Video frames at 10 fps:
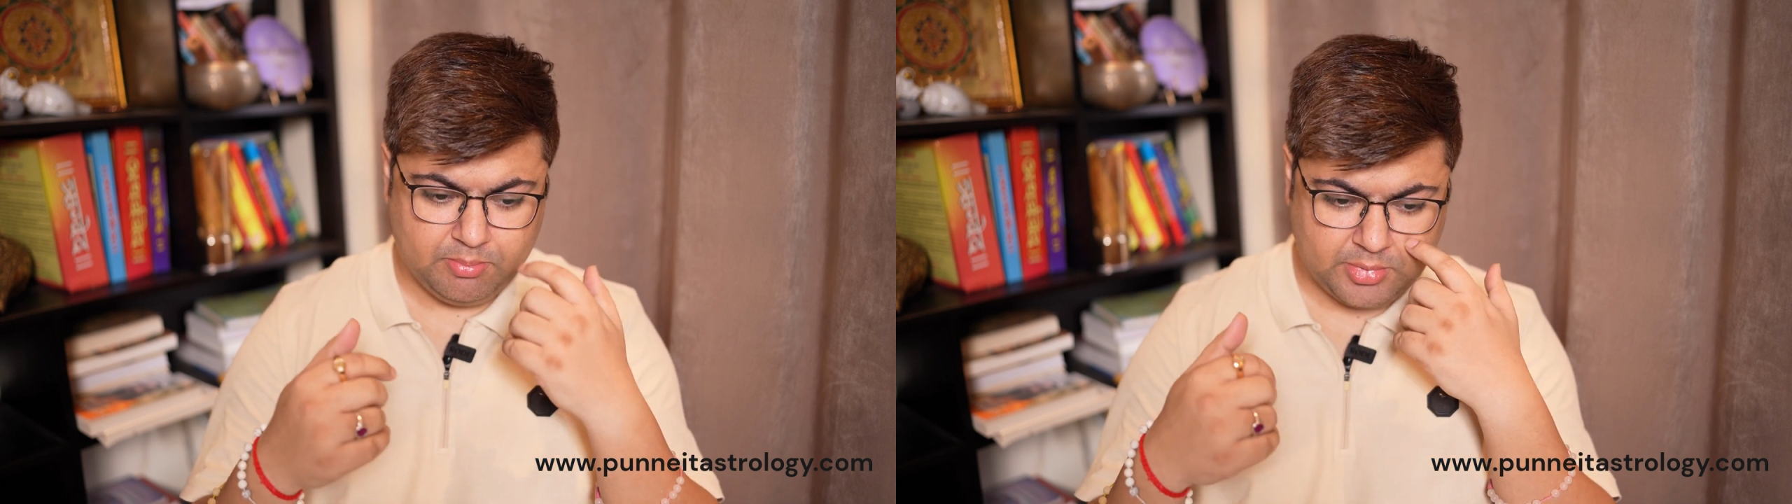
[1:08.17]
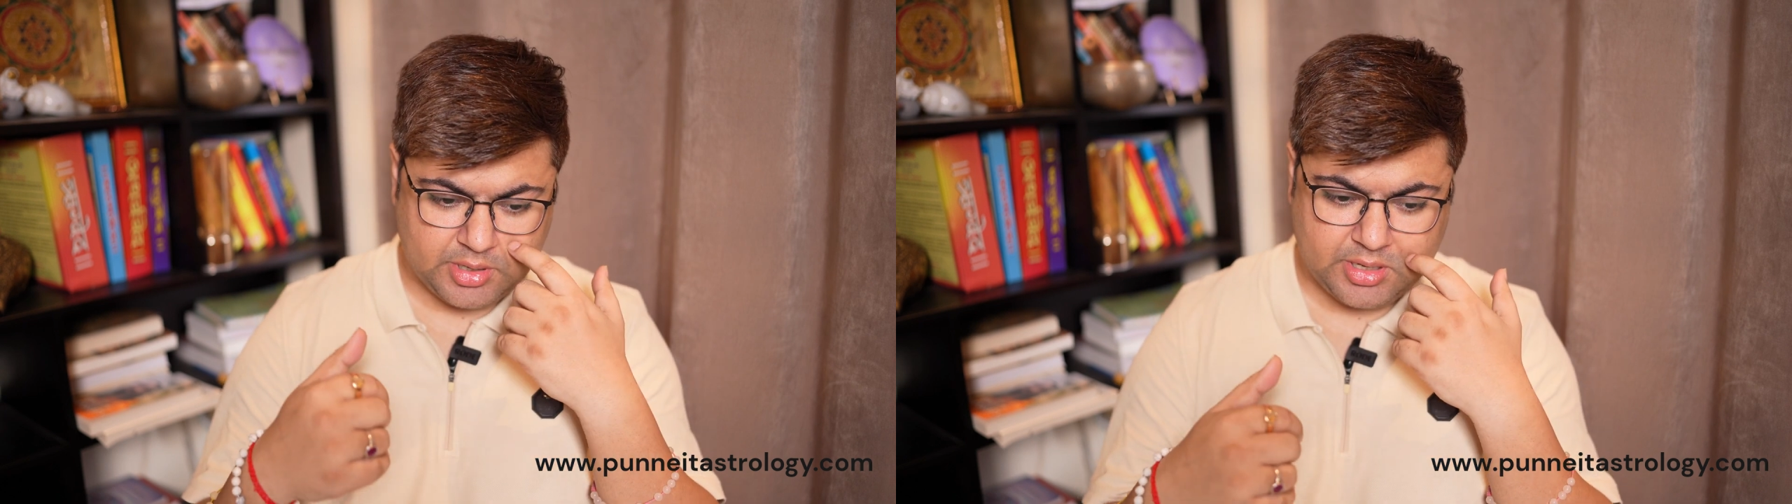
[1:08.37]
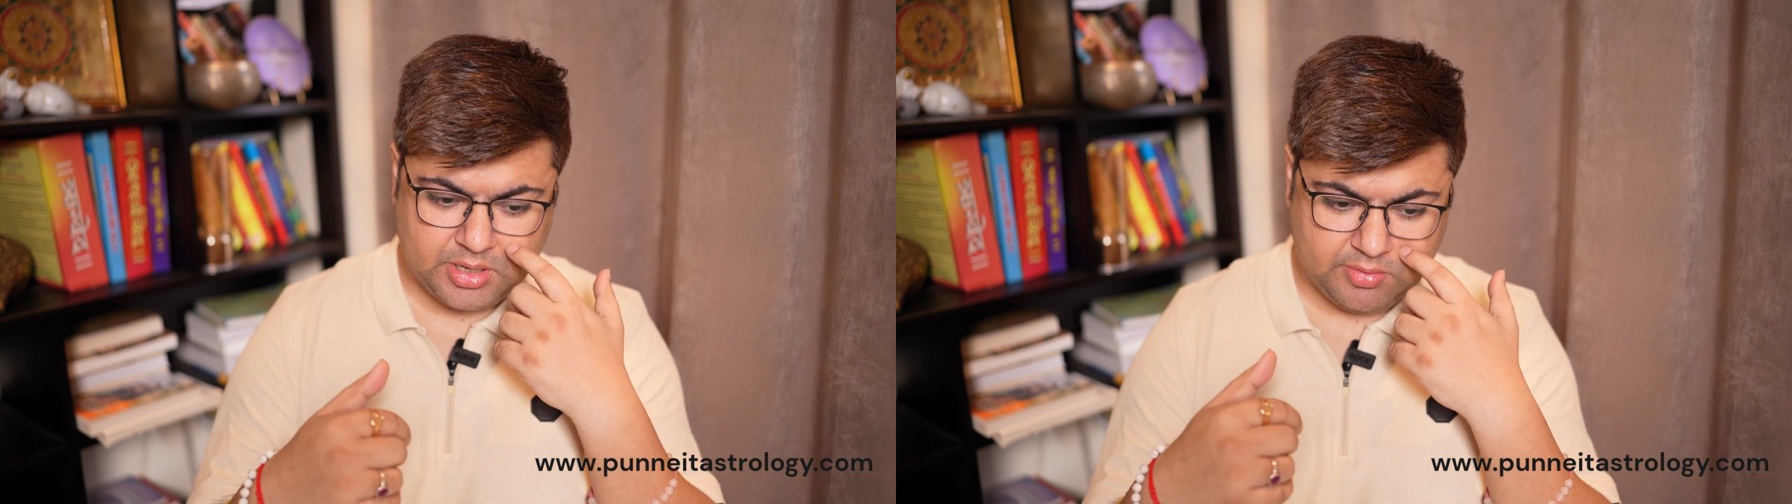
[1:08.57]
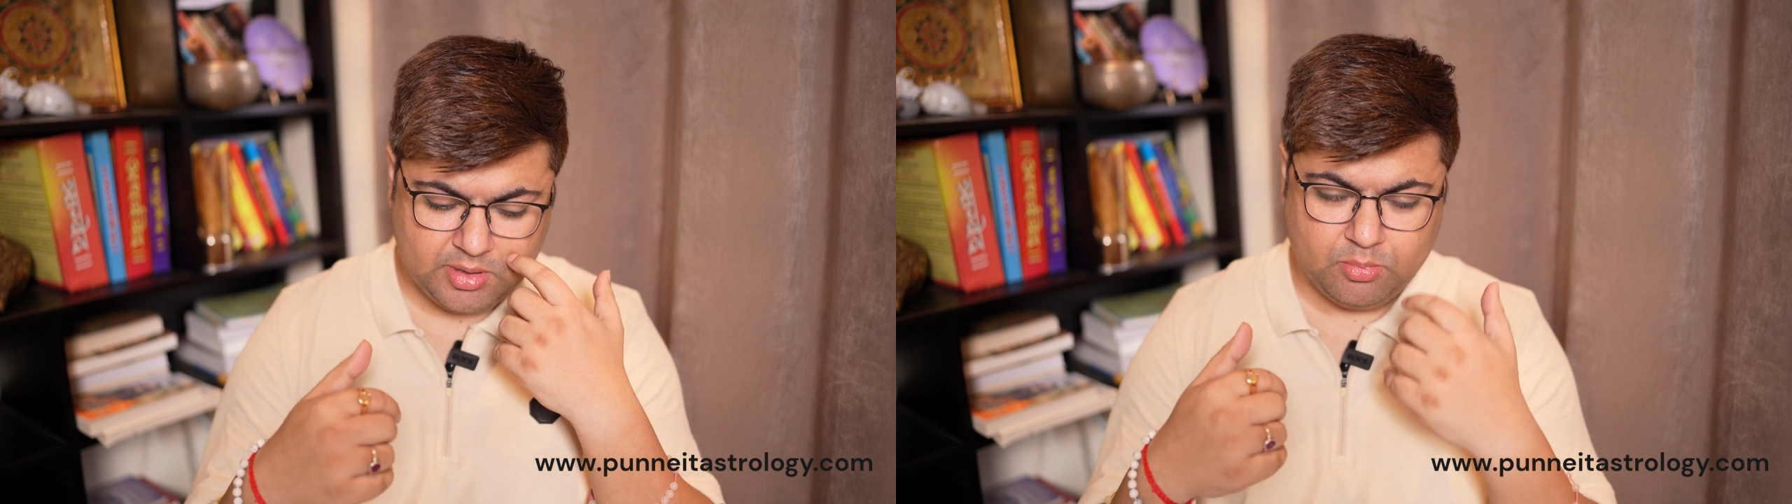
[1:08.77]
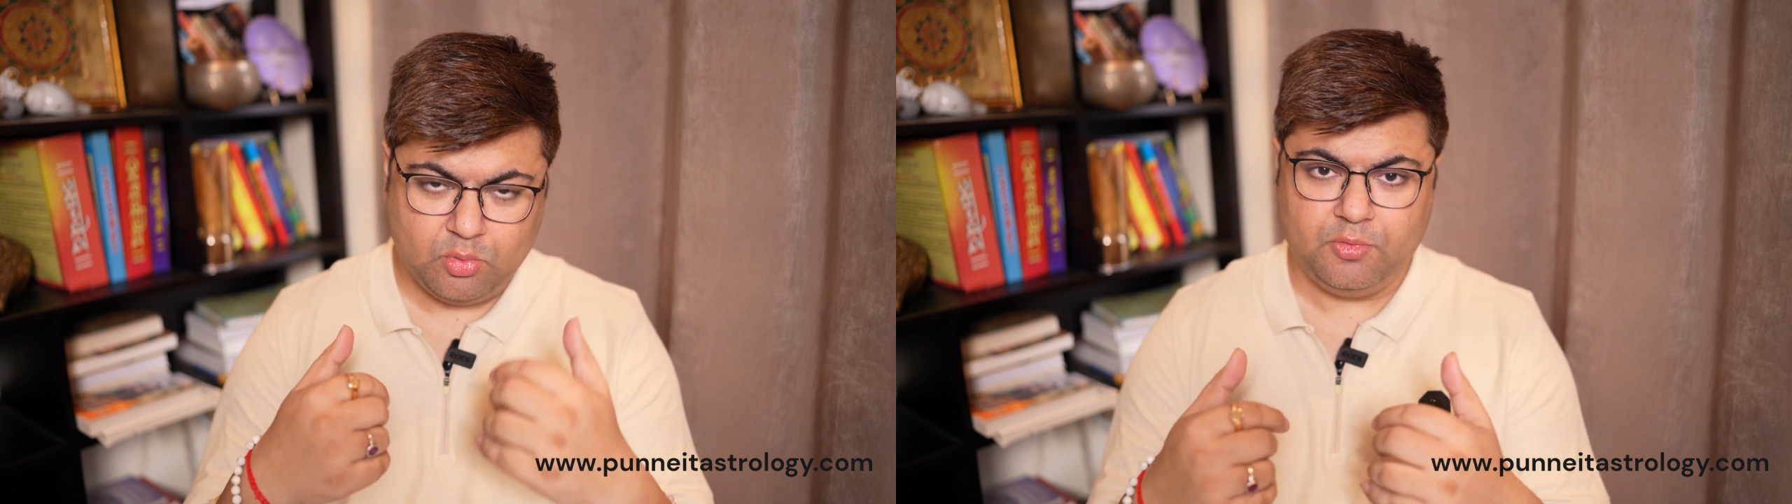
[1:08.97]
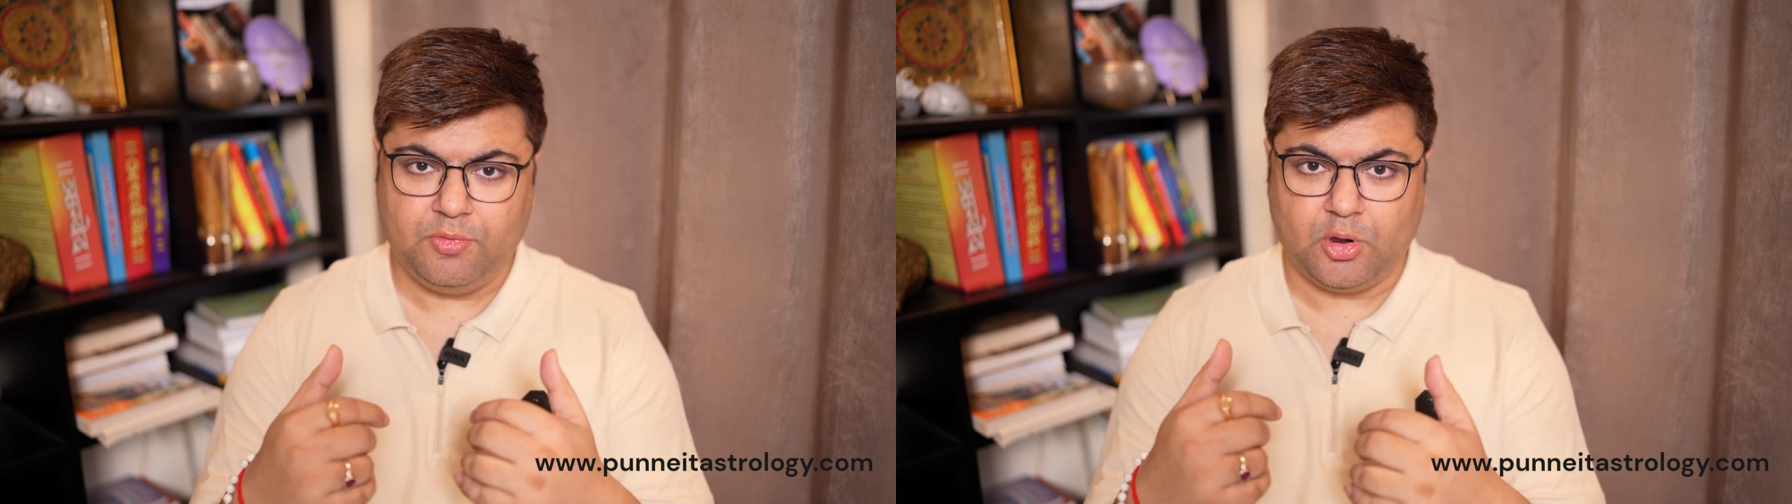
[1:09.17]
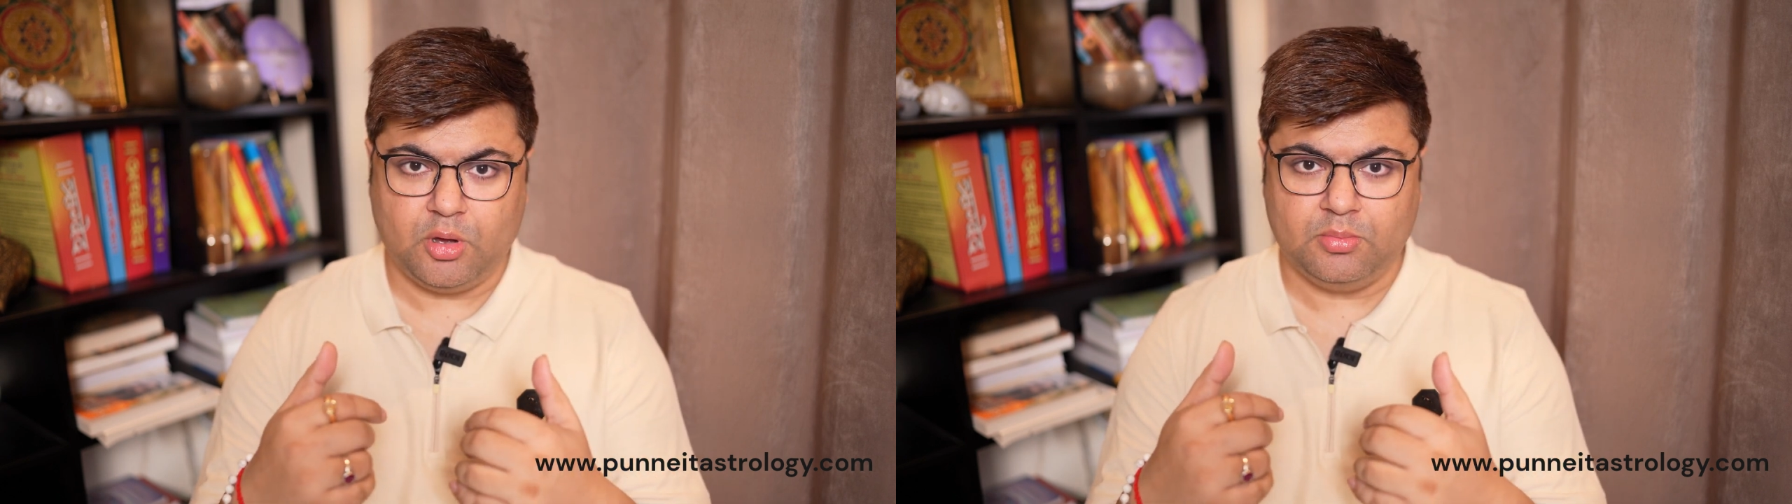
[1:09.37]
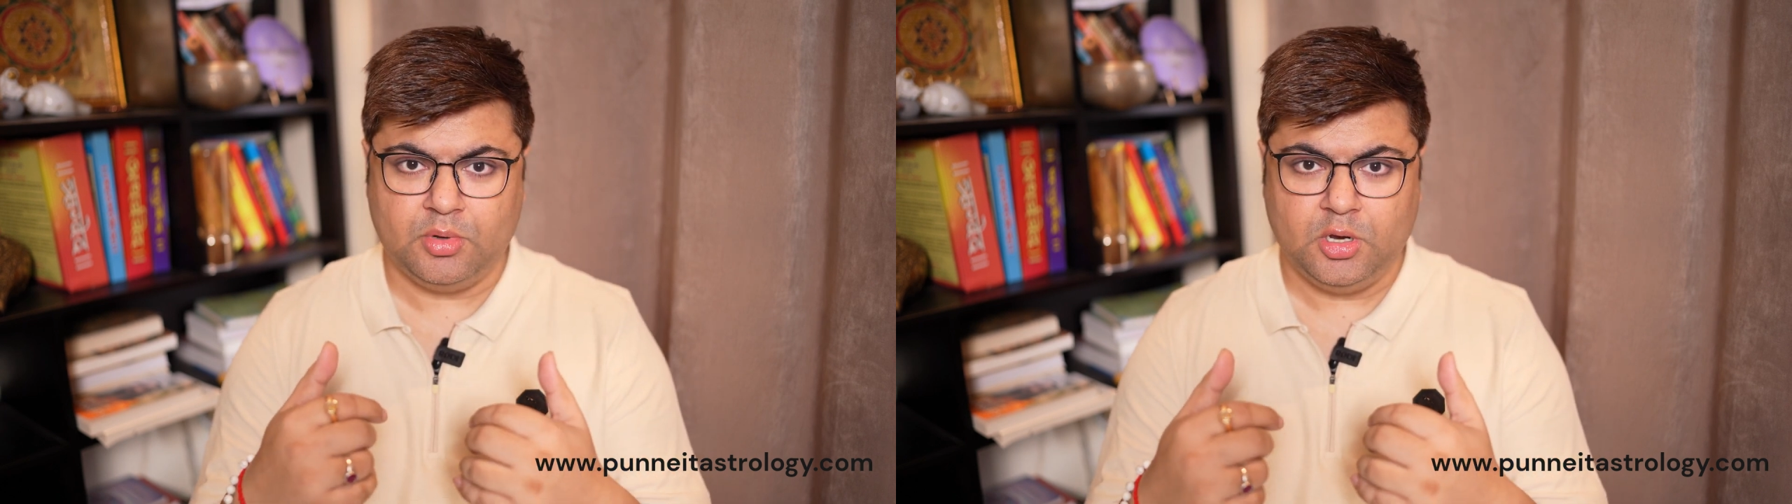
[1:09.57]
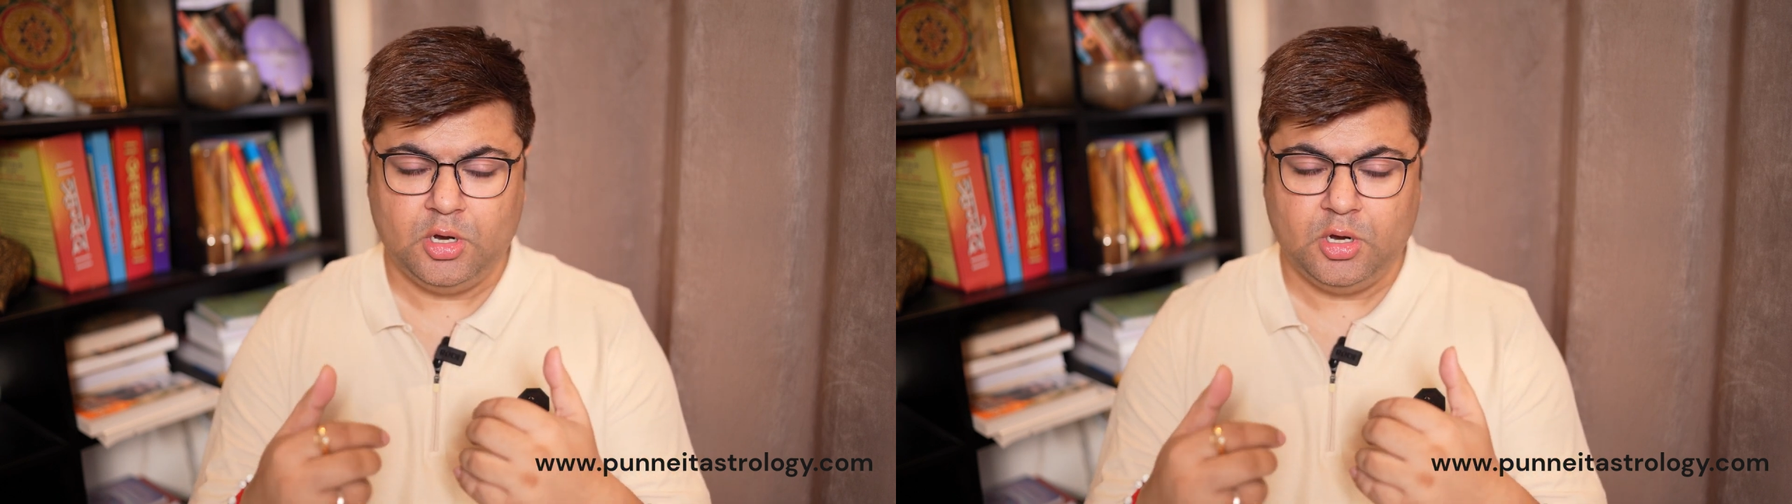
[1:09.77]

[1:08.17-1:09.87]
Mercury will move from